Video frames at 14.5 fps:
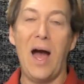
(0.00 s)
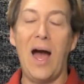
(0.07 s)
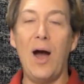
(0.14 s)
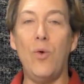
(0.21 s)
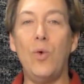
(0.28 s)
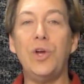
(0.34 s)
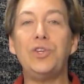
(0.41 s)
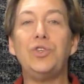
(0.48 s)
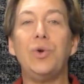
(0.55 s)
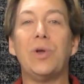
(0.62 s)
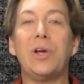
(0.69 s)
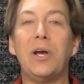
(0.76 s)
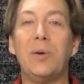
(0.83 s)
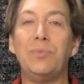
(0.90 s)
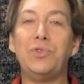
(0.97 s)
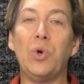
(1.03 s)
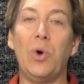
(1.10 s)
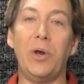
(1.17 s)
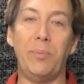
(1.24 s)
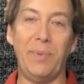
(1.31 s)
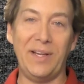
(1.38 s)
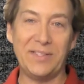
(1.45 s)
I want you to come
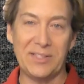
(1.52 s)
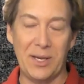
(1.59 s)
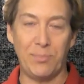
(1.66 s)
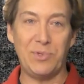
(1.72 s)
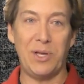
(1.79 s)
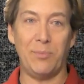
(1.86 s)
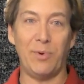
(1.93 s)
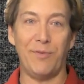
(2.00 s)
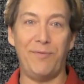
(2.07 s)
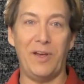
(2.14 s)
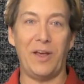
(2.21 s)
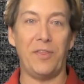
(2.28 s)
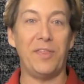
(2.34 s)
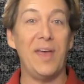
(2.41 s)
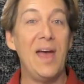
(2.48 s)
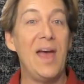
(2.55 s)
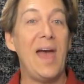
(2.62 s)
join me September 5th